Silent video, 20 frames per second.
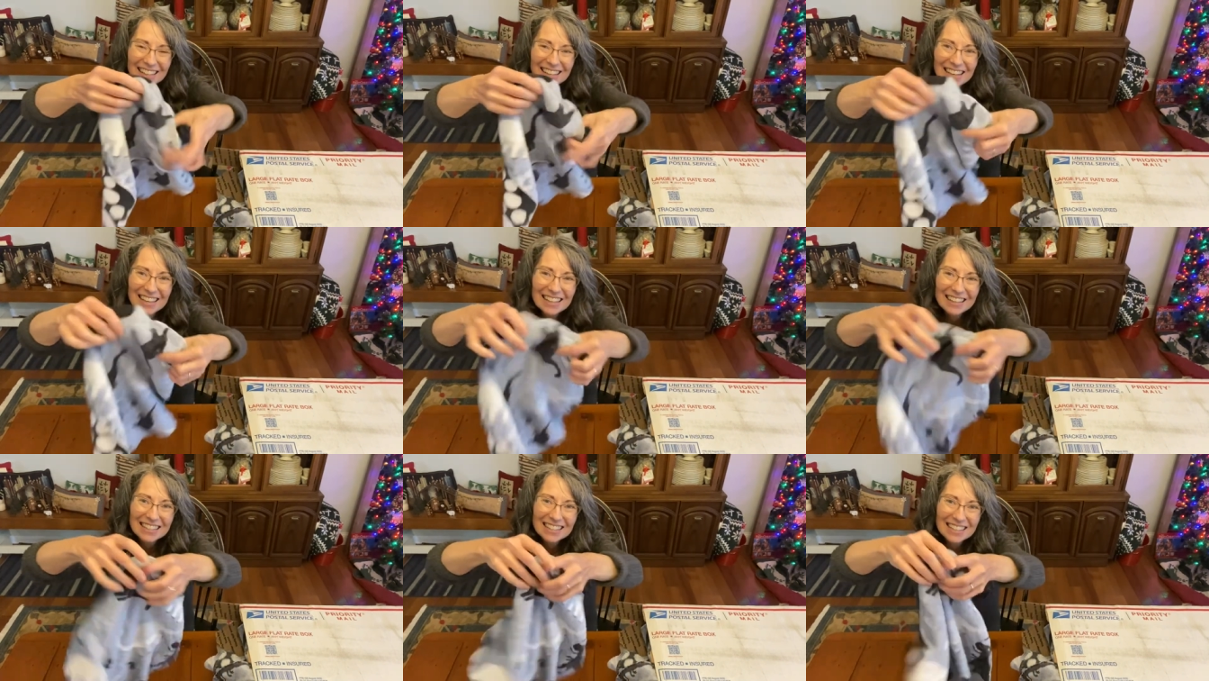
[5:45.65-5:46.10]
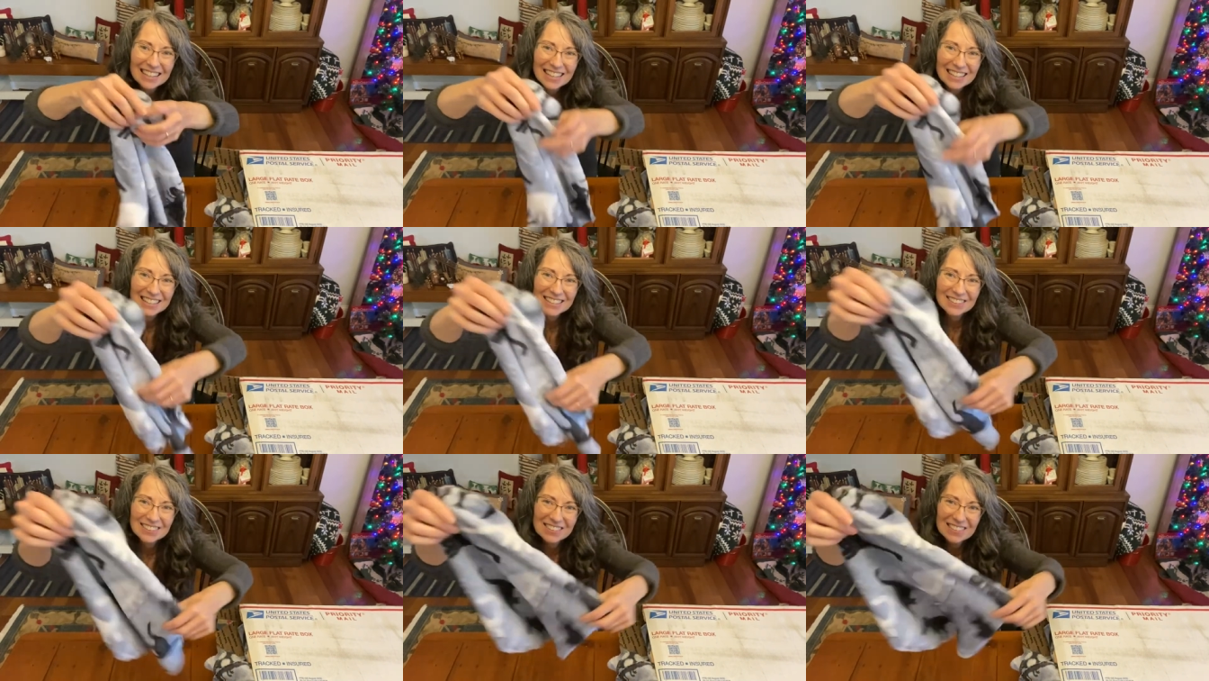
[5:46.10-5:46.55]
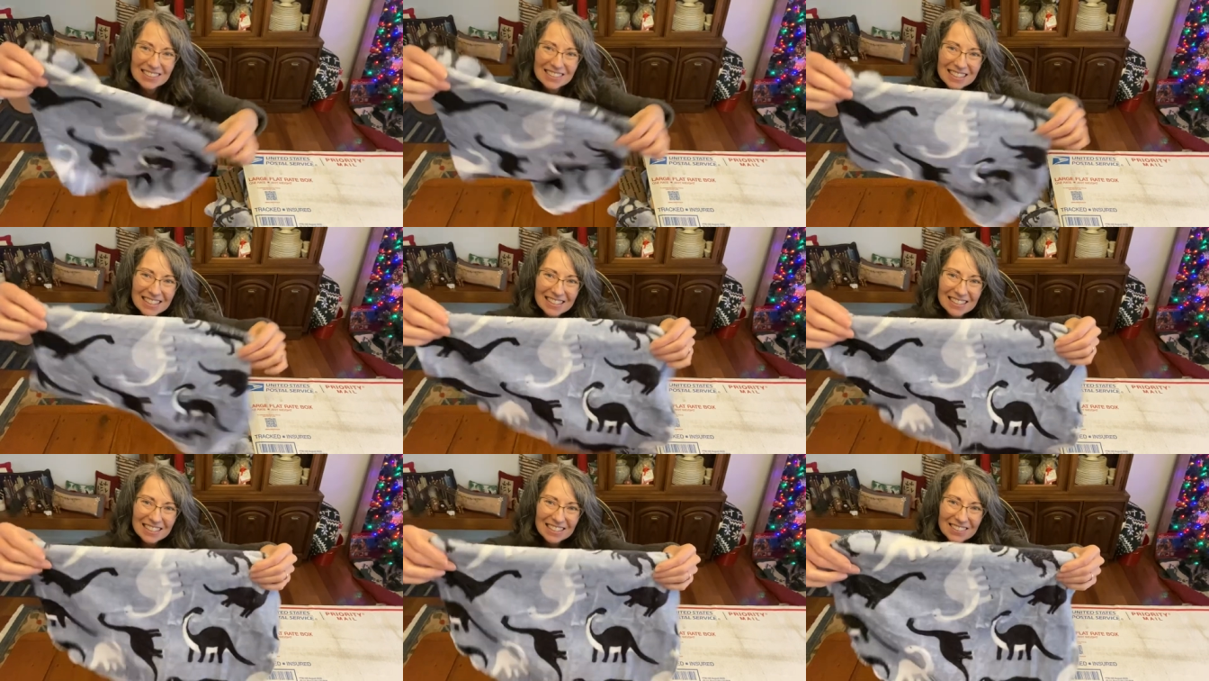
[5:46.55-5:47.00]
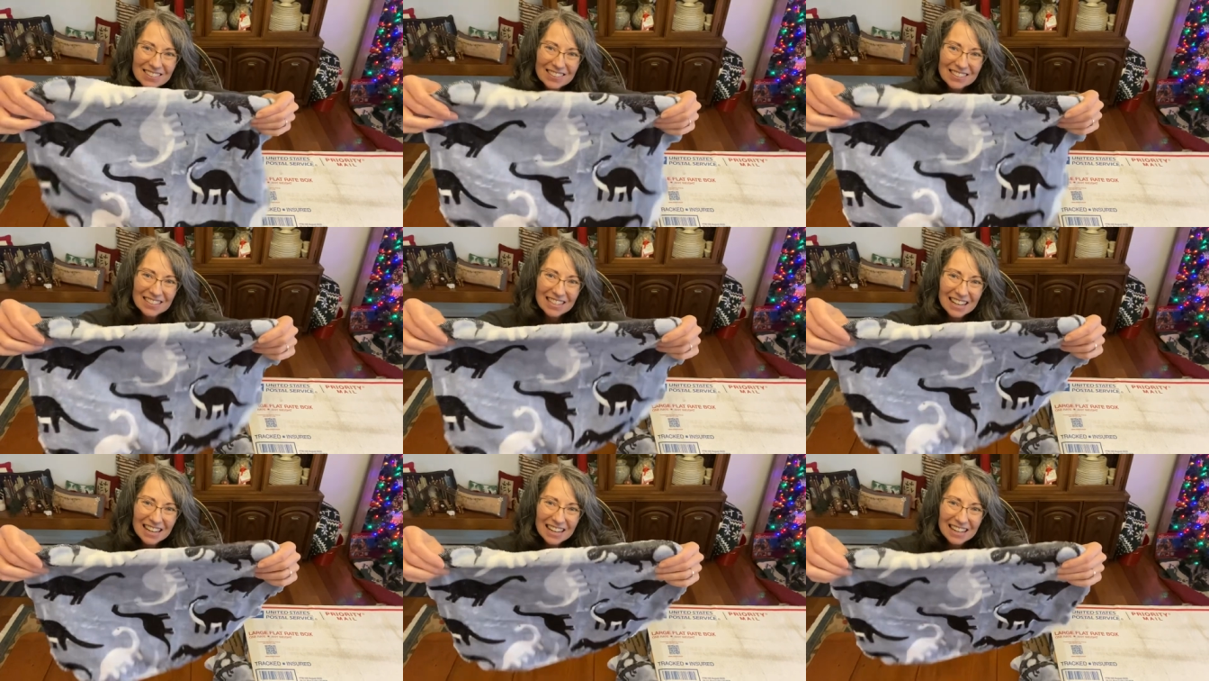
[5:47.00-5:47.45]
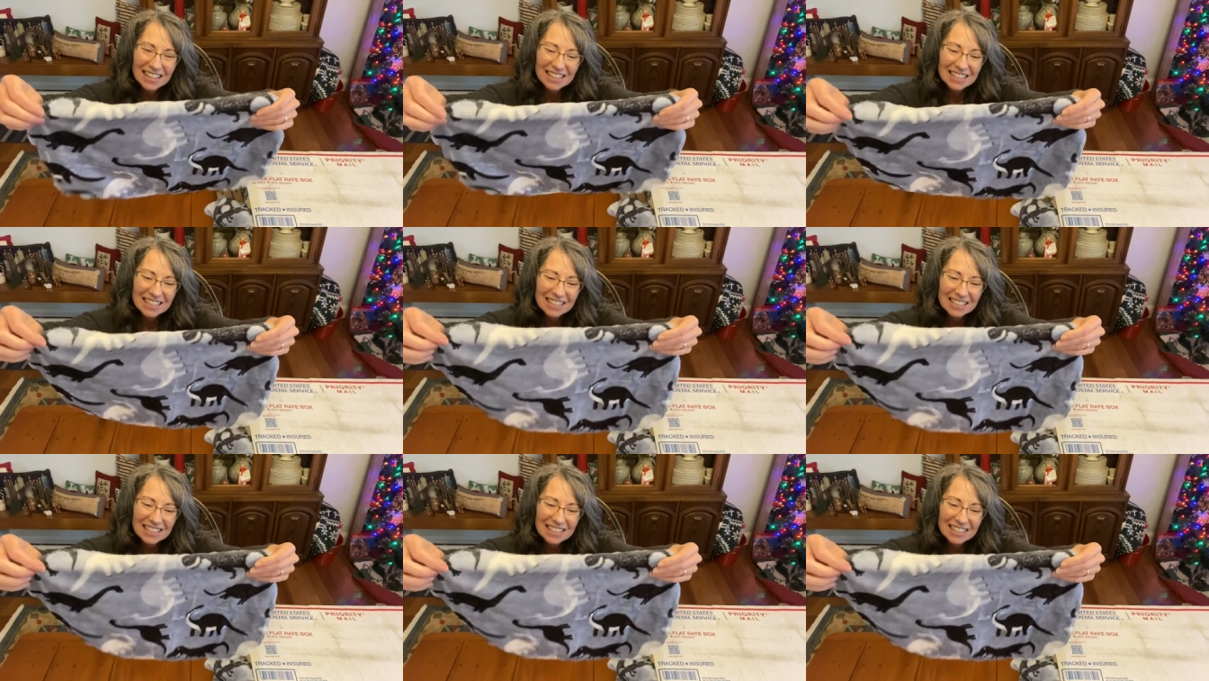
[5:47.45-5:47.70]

and the dinosaurs on the other side.